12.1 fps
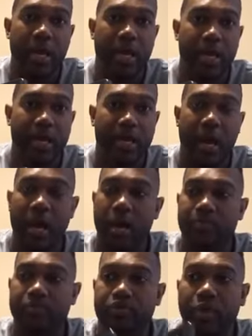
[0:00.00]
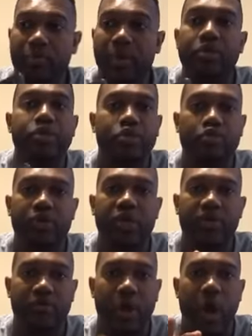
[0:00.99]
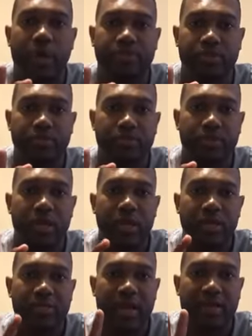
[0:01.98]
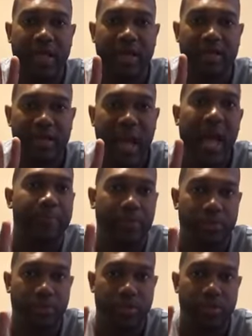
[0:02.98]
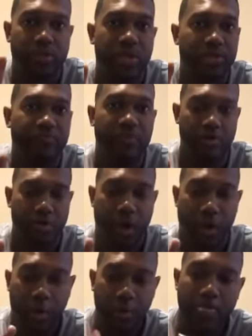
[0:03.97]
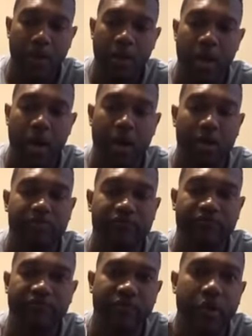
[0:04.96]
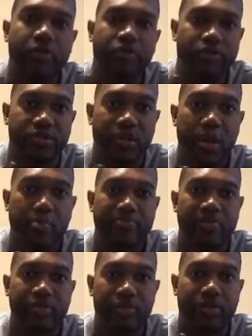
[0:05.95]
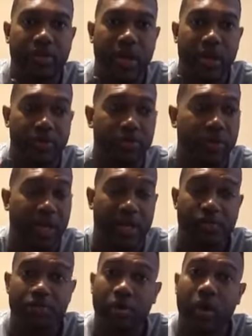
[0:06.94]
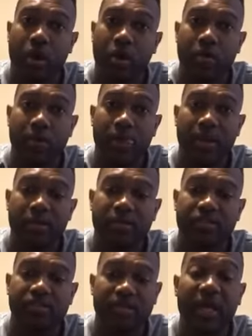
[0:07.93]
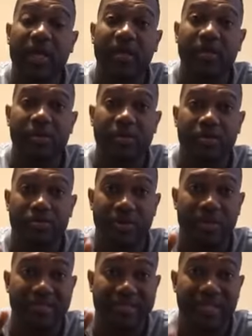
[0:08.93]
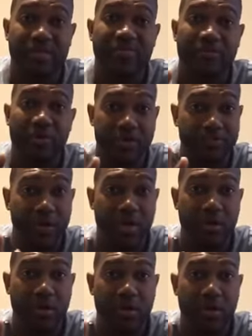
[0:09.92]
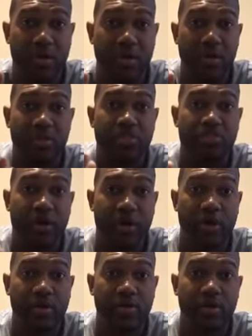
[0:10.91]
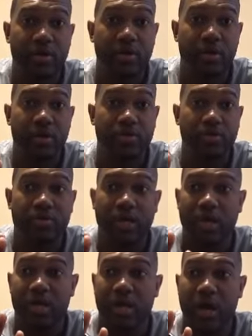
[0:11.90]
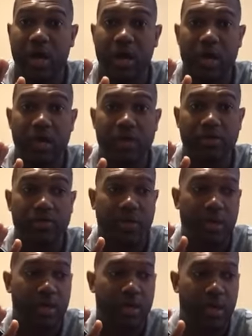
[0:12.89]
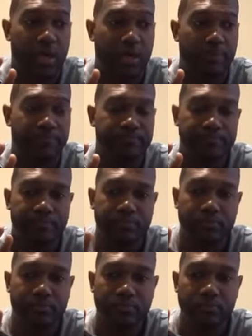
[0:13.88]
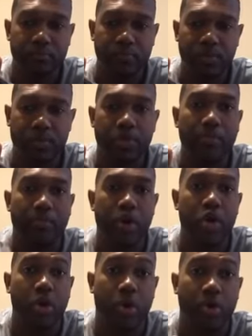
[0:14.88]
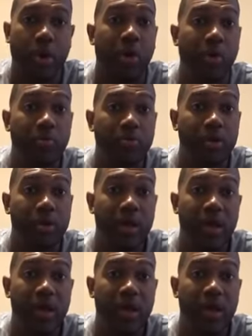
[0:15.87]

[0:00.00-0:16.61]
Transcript: And uh, so, but there's three different options that, that could happen when you get a phone call. Uh, first, you, uh, you can answer the call. Second, you can send it to voicemail. Third, you can, uh, you can, um, you can put it on hold.